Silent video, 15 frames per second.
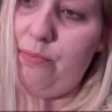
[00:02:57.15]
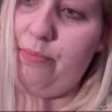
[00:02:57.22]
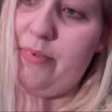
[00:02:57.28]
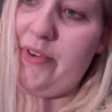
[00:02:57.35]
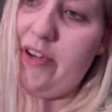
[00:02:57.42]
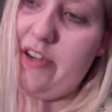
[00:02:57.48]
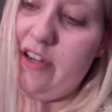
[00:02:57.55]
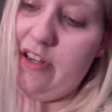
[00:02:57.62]

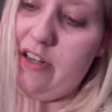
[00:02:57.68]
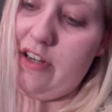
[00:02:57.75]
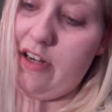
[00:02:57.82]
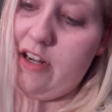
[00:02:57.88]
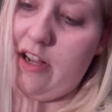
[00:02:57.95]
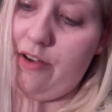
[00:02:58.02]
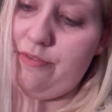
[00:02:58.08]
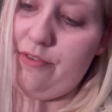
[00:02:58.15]
but
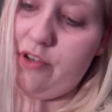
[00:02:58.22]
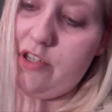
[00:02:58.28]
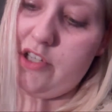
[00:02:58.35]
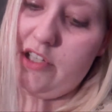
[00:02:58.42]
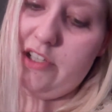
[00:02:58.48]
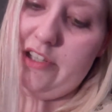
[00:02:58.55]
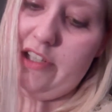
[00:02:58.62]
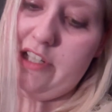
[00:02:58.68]

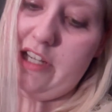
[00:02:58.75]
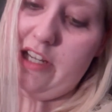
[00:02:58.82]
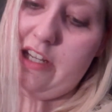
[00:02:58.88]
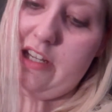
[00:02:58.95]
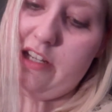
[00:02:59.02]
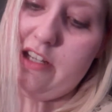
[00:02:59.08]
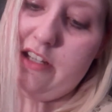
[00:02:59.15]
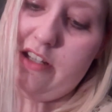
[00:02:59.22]

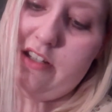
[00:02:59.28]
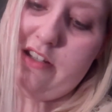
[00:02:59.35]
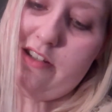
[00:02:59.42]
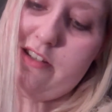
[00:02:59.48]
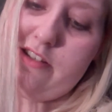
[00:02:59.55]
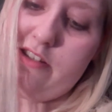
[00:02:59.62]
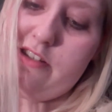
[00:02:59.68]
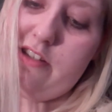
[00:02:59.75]
unfortunately
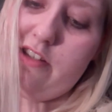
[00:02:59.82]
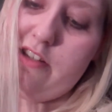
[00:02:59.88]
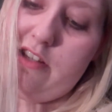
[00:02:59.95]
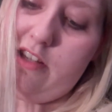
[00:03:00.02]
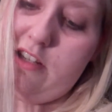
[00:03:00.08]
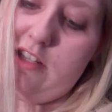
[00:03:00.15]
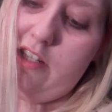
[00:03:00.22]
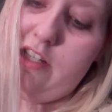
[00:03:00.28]

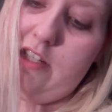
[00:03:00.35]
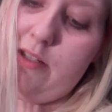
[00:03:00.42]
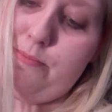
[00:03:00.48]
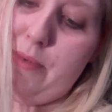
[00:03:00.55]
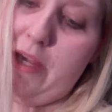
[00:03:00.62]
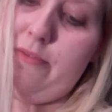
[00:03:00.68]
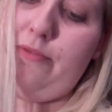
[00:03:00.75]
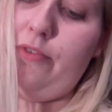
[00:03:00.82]
you need to
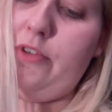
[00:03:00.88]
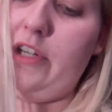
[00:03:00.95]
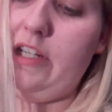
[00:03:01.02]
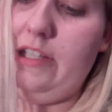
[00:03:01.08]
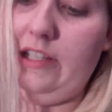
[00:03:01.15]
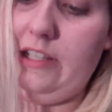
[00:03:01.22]
pay for it